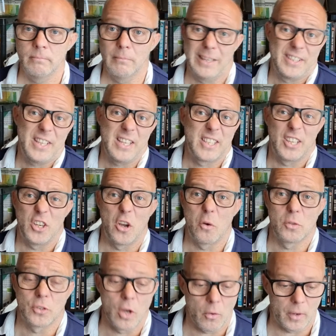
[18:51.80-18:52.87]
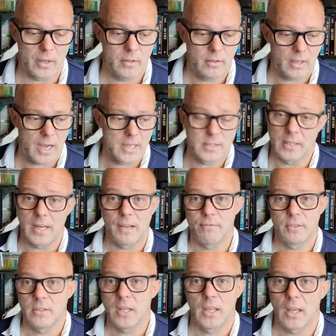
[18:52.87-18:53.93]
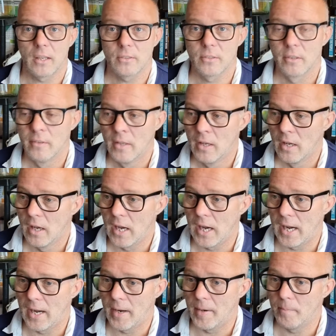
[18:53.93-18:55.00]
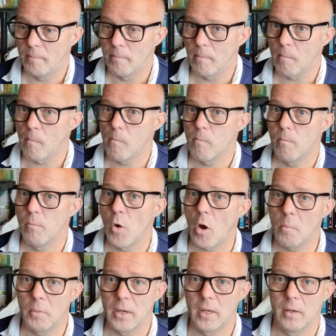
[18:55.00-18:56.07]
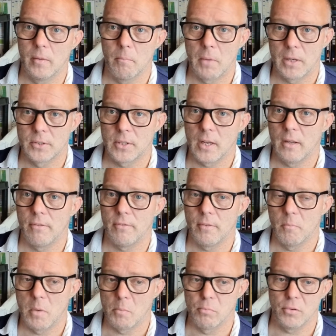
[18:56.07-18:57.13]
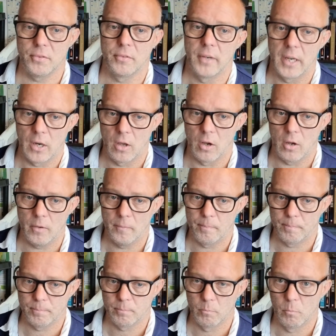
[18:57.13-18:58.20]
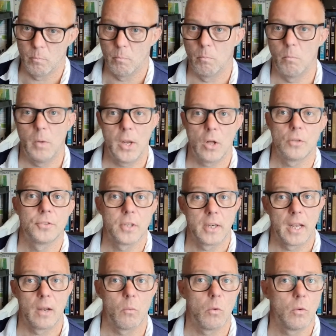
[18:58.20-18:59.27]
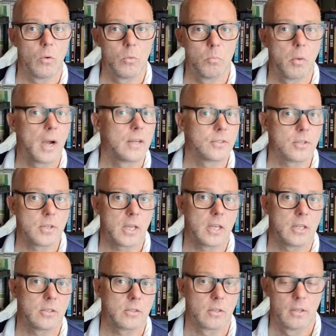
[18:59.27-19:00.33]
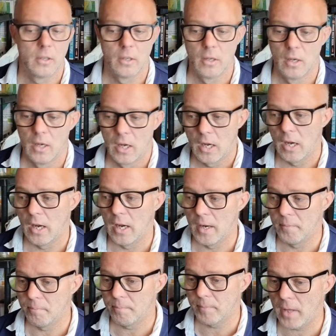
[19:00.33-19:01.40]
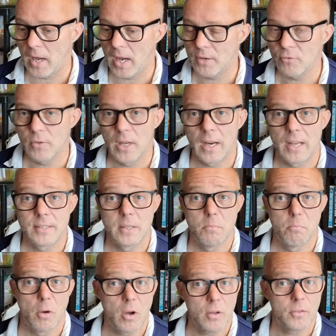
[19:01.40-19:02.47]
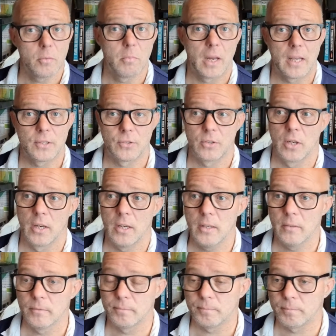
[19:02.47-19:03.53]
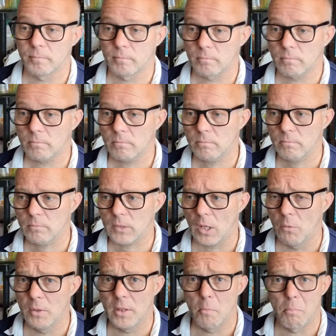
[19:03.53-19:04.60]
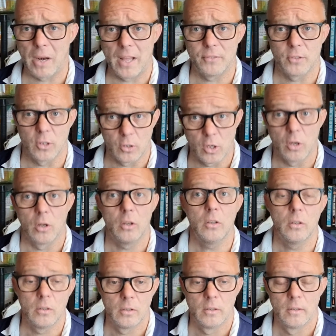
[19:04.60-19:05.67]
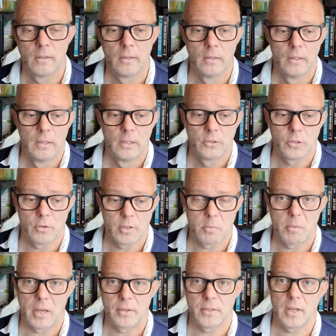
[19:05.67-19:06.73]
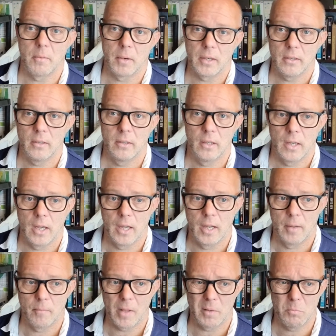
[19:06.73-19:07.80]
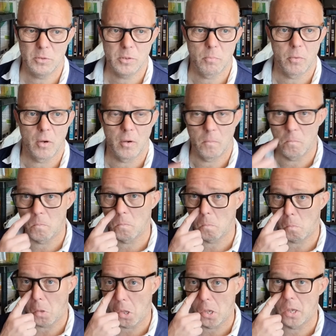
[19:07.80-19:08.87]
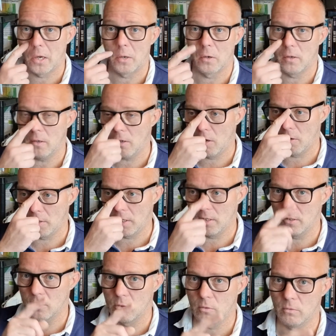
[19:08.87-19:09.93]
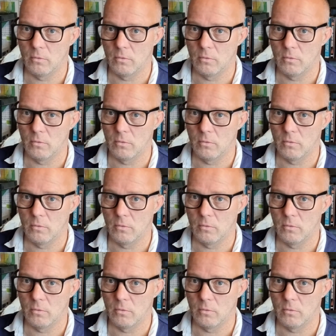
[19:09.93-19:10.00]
That's, I didn't know I was going. I didn't have the tickets. Normally, myself and my brother-in-law, we alternate who buys the tickets. I hadn't realised he bought them last year with the plan to go during the pandemic. I must have bought them early on in